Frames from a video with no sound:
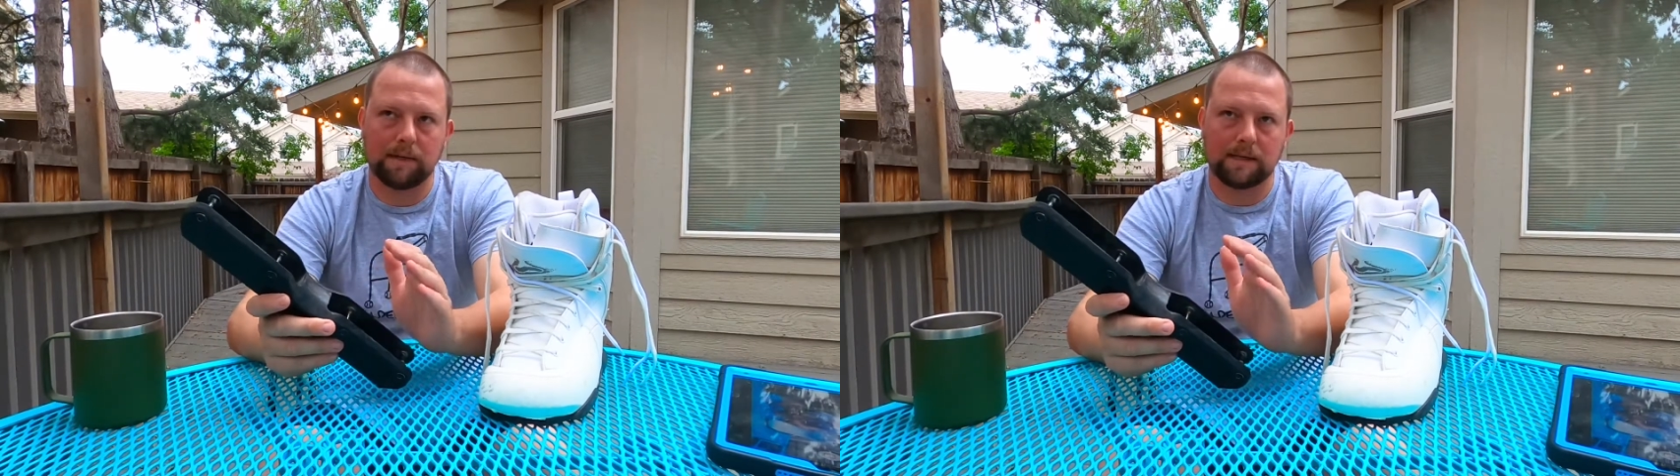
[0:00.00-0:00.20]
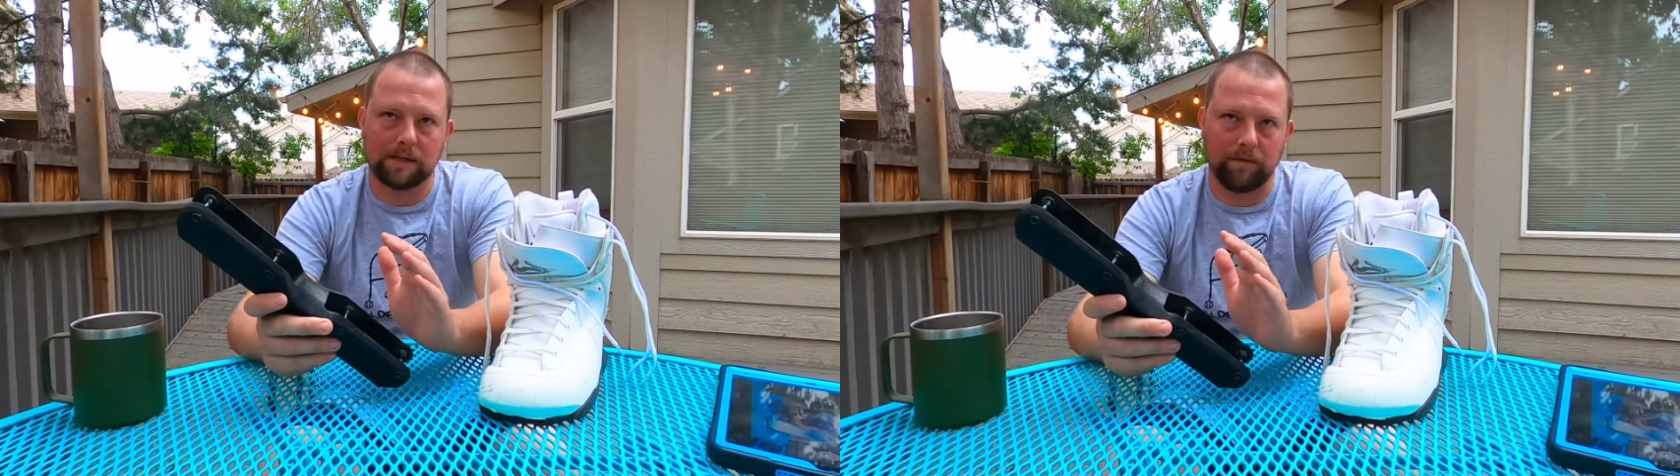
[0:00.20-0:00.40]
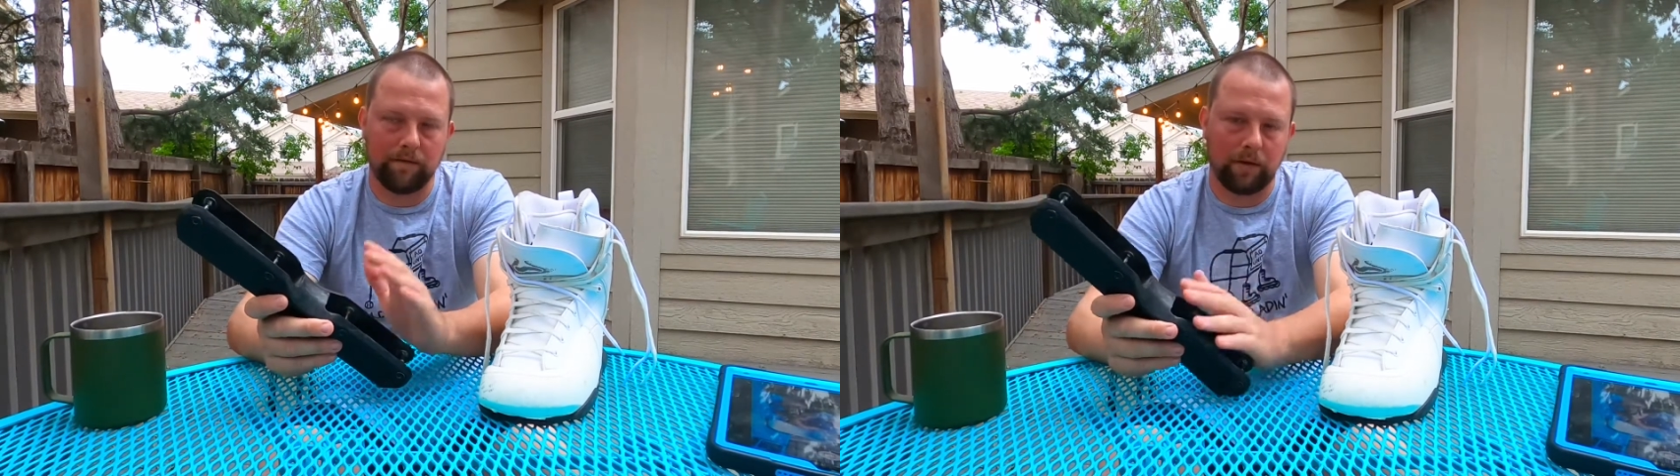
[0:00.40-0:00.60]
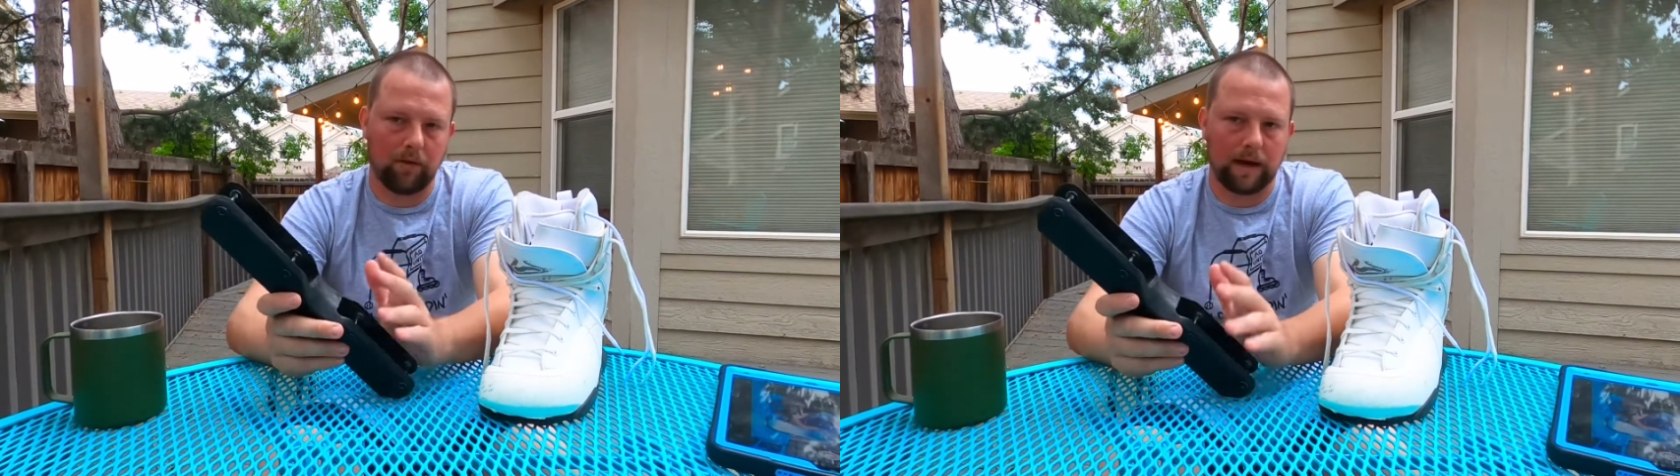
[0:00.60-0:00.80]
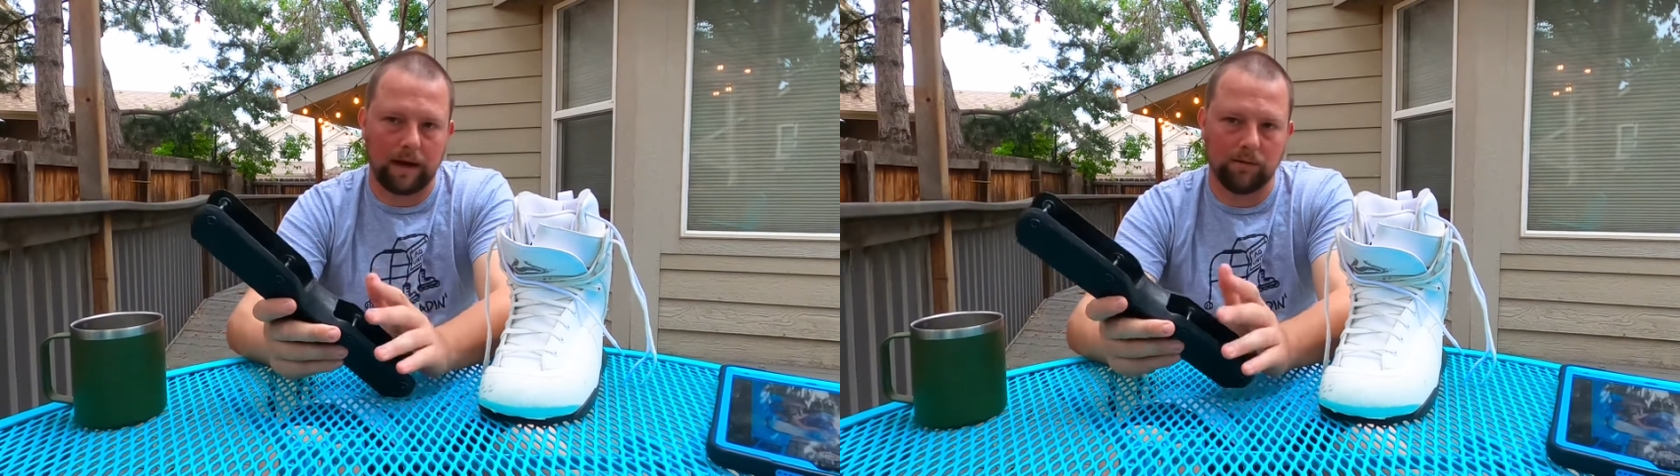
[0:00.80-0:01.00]
because it
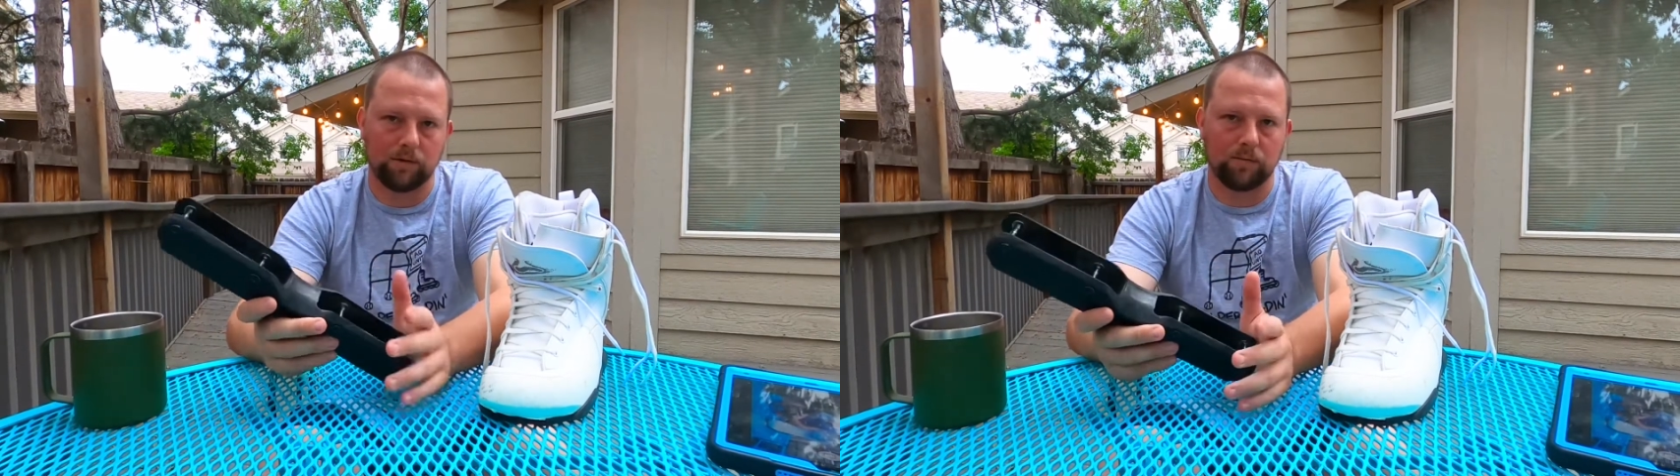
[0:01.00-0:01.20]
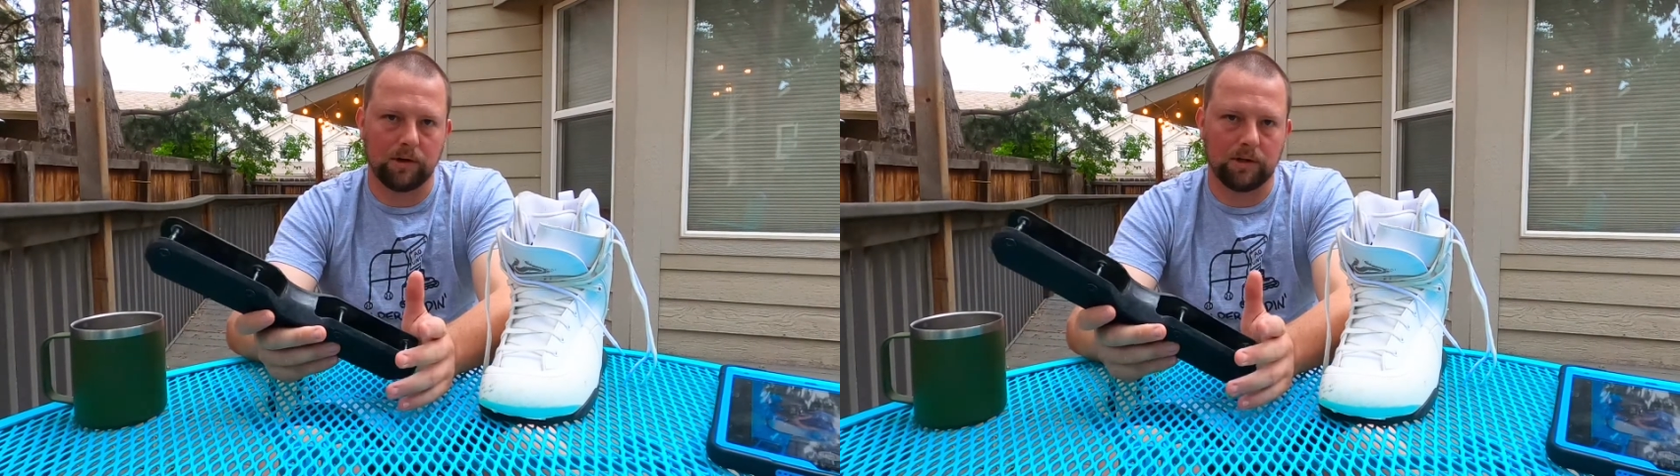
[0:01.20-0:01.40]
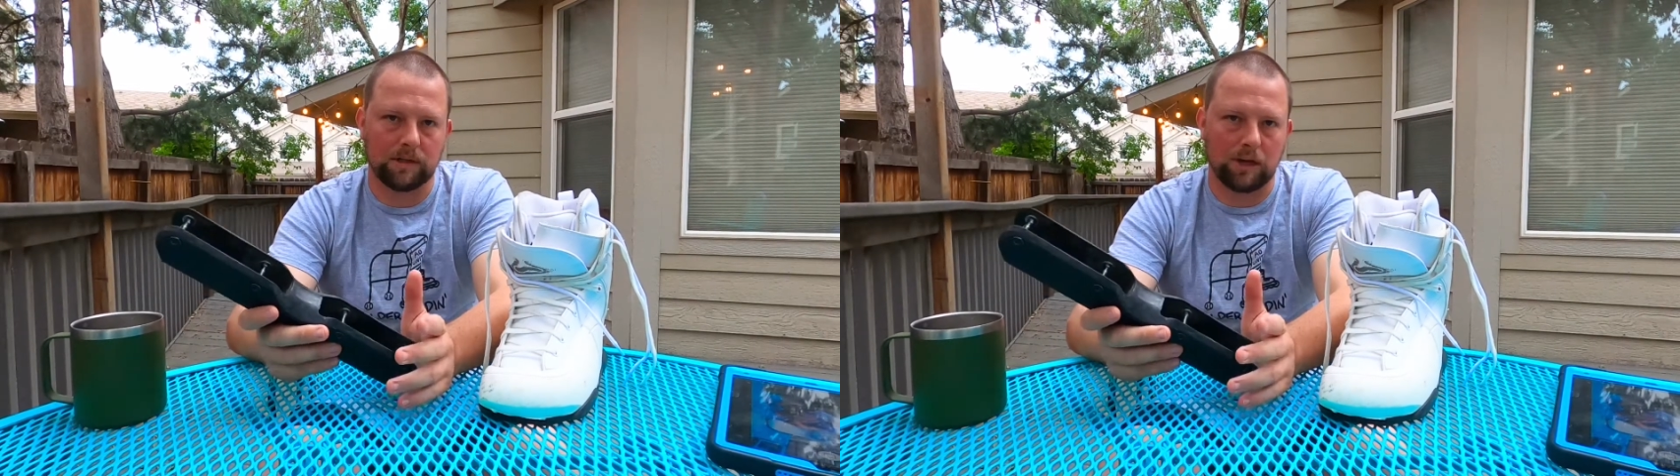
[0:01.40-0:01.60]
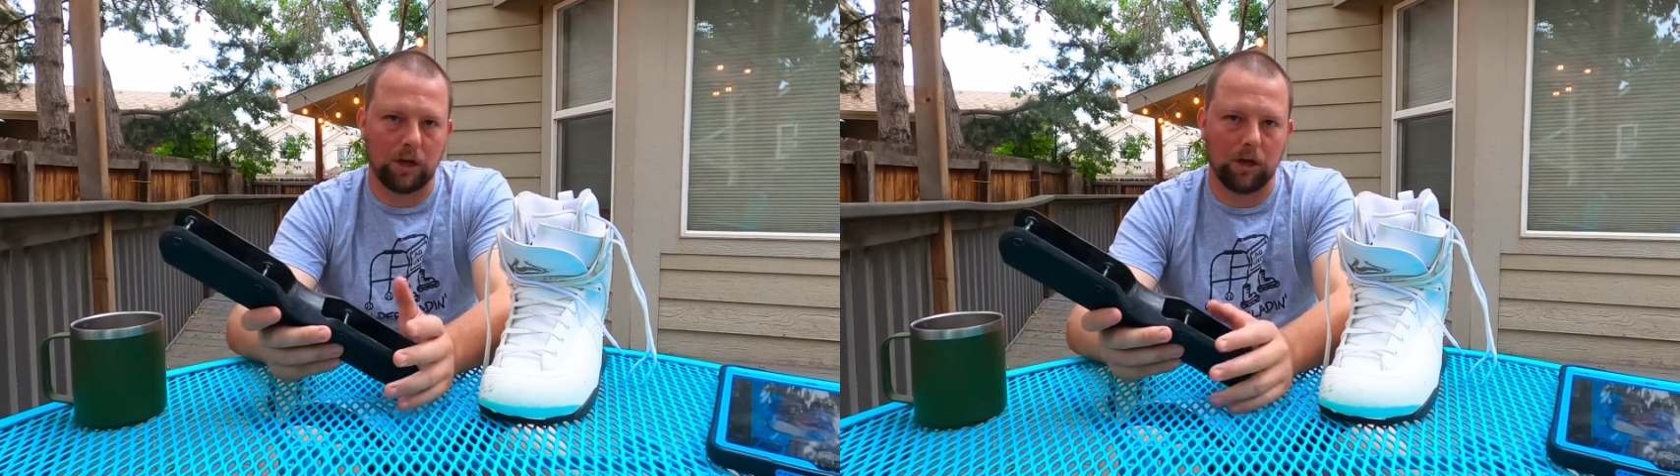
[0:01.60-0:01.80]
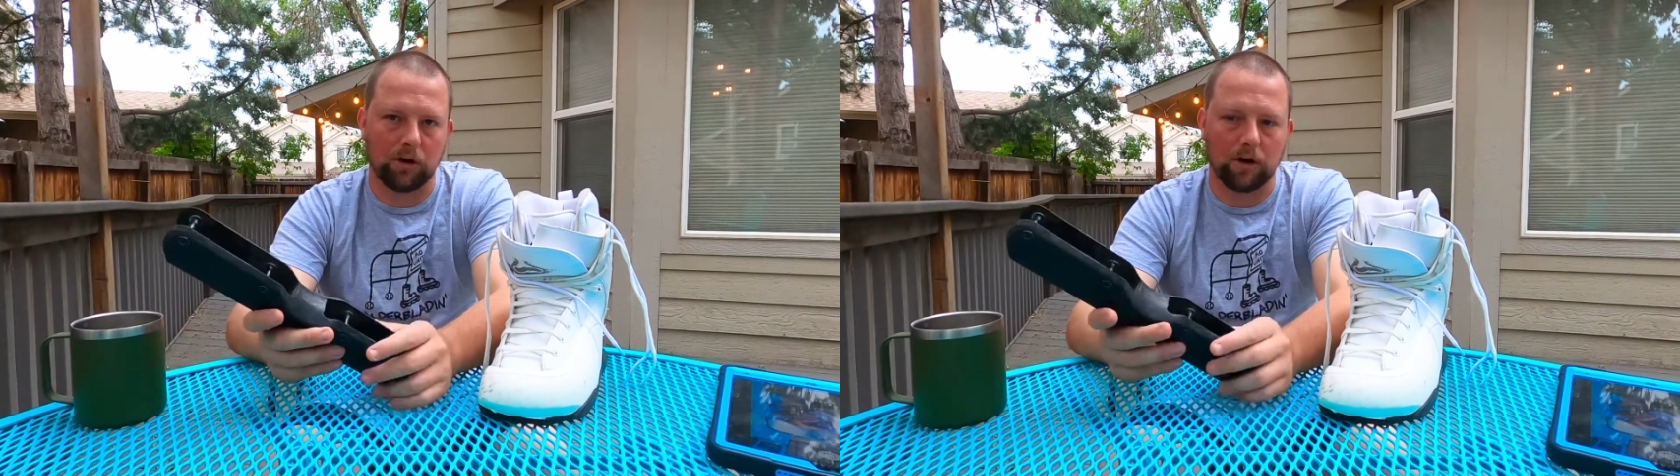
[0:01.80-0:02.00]
felt like I was really
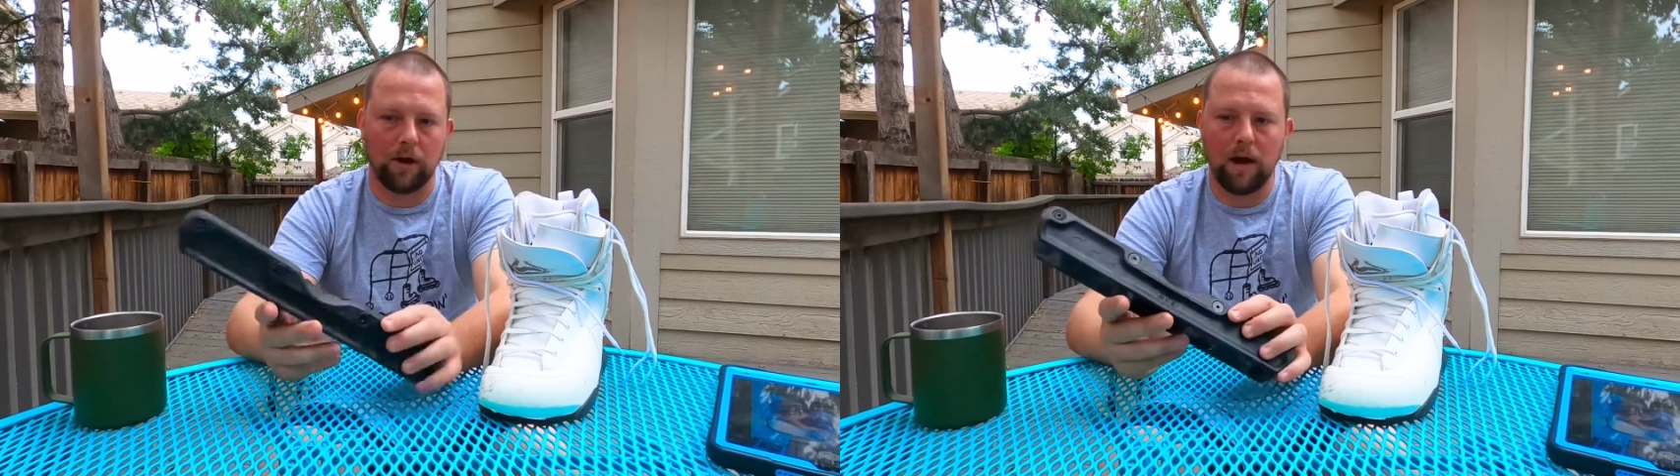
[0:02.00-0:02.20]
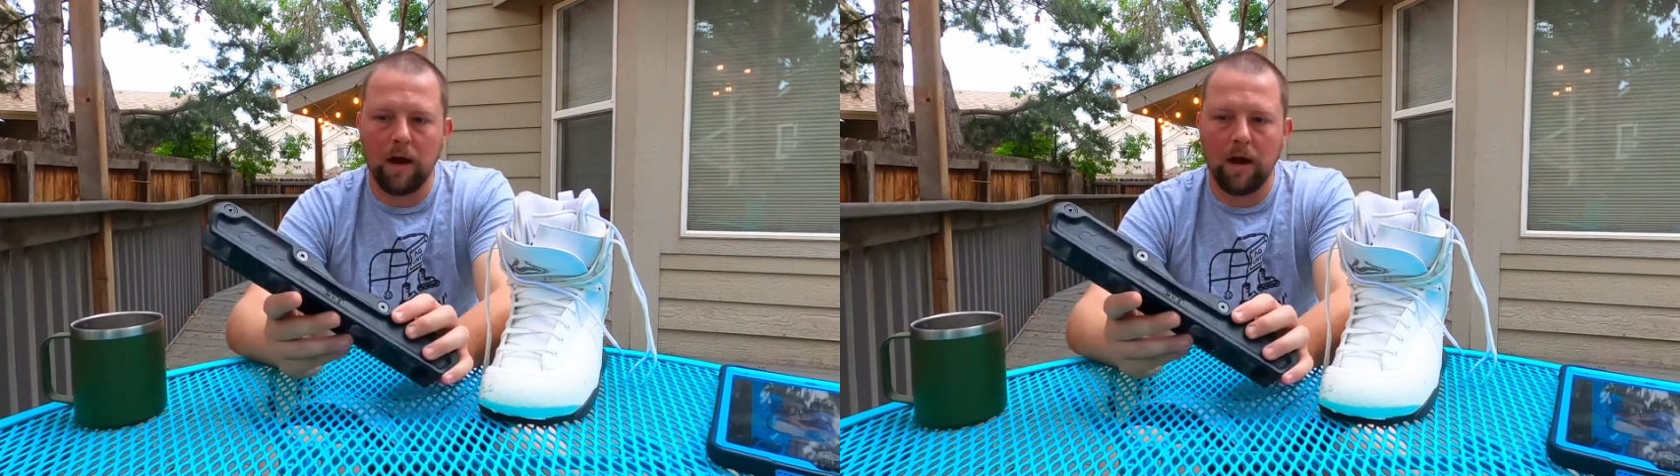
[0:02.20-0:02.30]
secure.